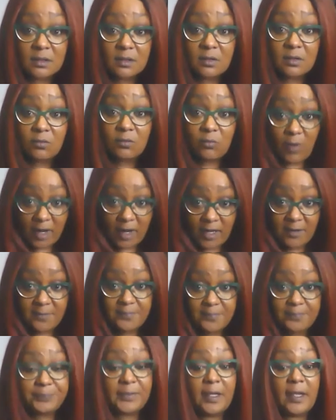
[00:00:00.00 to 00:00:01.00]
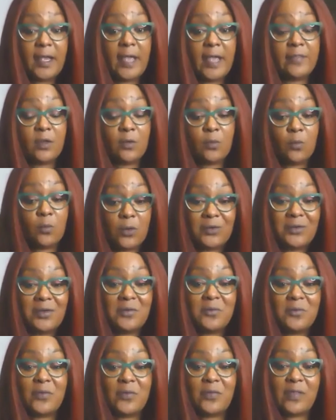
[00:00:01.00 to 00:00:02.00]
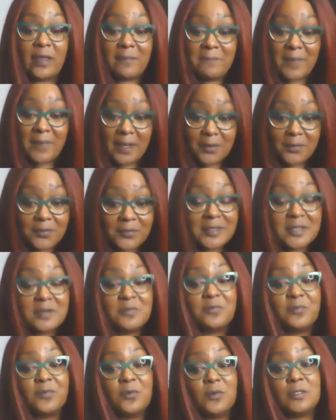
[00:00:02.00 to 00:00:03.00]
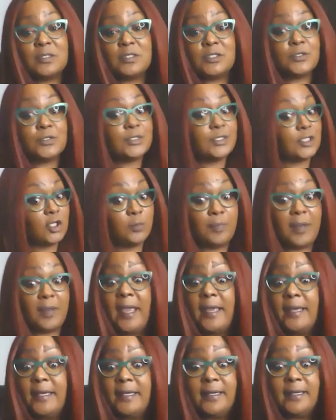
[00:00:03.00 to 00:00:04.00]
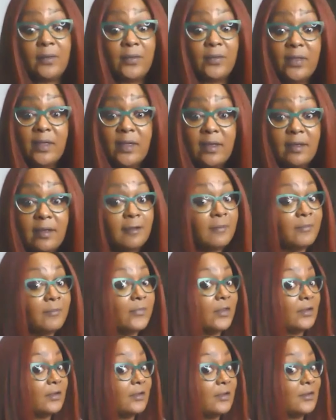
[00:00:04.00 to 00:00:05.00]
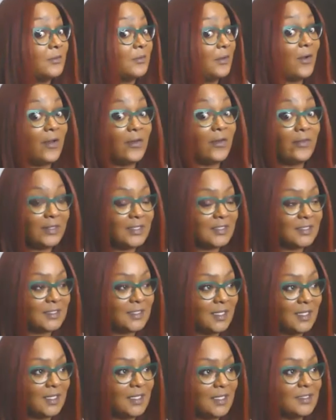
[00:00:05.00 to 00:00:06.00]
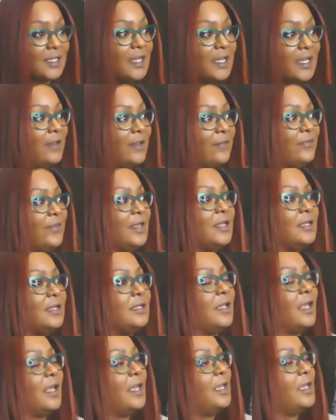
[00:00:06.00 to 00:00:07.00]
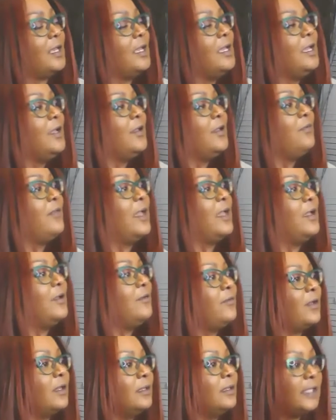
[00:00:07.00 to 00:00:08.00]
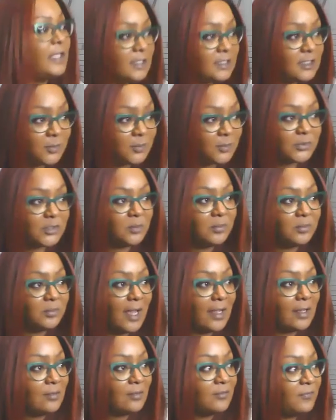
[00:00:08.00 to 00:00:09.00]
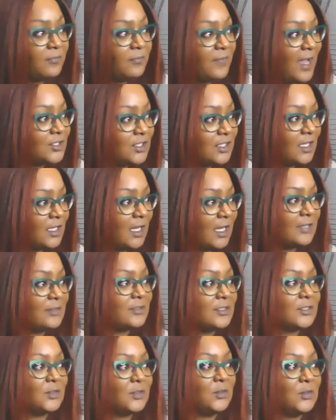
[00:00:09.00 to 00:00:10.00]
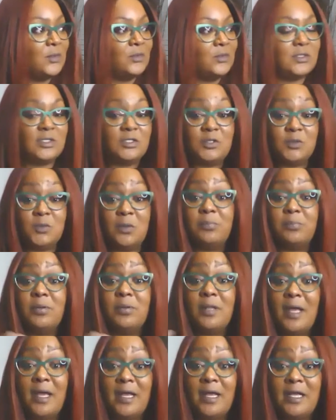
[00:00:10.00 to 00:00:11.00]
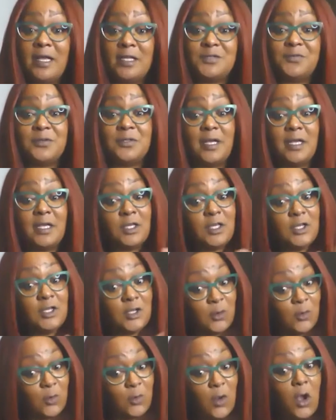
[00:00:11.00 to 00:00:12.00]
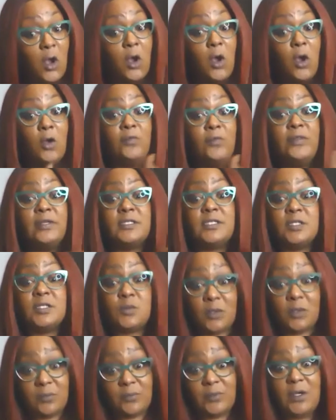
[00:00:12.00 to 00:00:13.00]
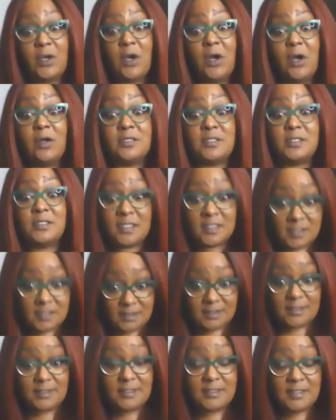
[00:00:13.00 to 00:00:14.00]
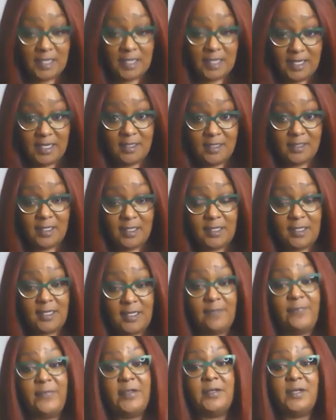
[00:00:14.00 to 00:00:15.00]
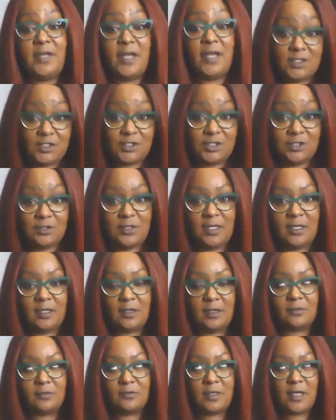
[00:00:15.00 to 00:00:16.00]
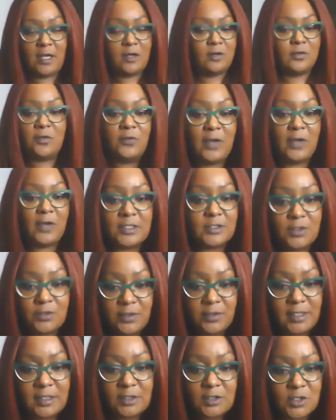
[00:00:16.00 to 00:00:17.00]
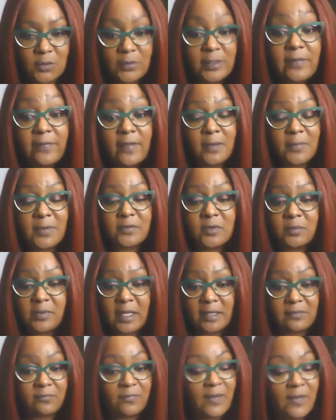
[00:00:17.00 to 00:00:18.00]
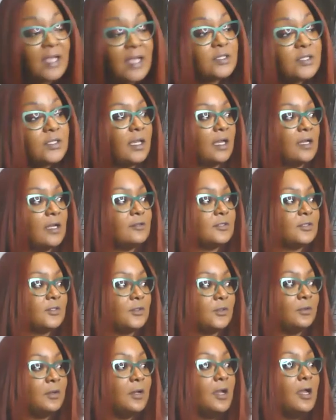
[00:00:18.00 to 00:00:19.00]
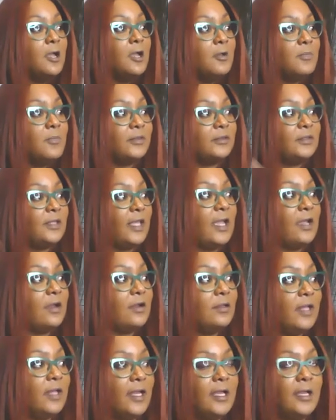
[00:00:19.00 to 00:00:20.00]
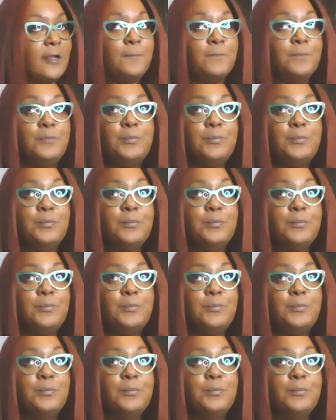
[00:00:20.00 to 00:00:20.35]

mm-hmm. right? And they're working with like micro influencers, they're paying them, they're doing all these things. Then, like, they linked up with the Black in Fashion Council to do a pledge for, like, you know, this is where we are this day, like, and then next year, like, I don't know if you guys are know anything about the Black in Fashion Council, but they're like